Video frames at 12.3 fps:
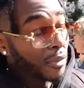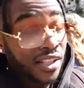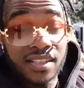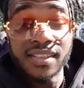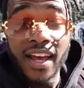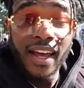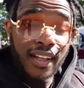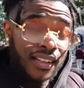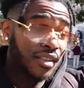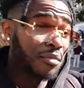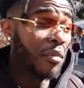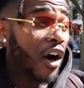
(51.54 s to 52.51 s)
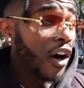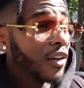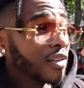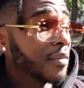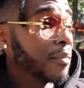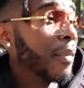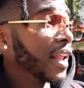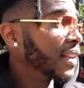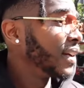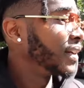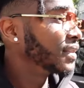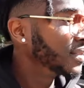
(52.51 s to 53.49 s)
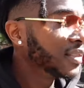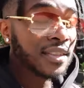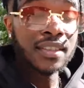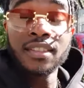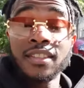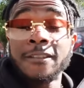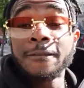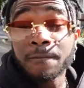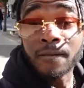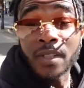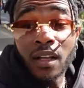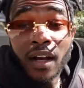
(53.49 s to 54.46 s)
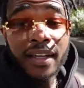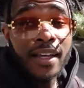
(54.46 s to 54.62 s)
be today, tomorrow, Monday. Uh,